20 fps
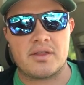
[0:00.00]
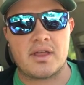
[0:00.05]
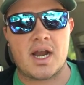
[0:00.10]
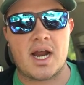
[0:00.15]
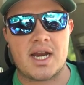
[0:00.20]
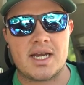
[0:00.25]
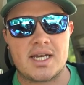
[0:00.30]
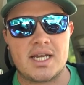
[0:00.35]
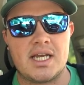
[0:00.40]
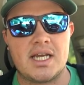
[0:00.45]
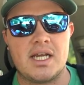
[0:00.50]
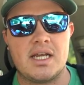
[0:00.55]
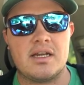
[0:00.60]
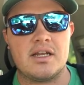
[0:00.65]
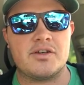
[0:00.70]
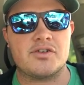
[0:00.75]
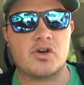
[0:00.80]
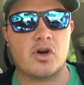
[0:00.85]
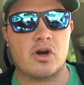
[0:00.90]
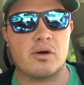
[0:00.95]
that I need
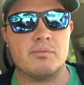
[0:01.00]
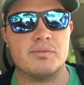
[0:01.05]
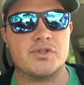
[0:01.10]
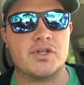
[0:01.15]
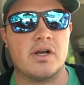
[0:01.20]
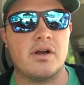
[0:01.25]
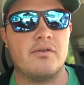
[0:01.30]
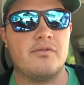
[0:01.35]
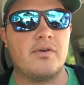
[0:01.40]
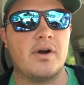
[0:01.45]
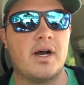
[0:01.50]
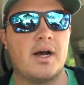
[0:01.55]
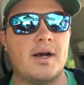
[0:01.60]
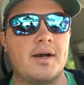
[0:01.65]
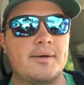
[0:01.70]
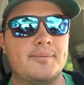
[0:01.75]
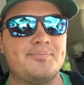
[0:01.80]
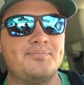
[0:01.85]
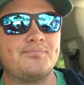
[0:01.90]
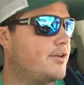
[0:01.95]
in terms of uh,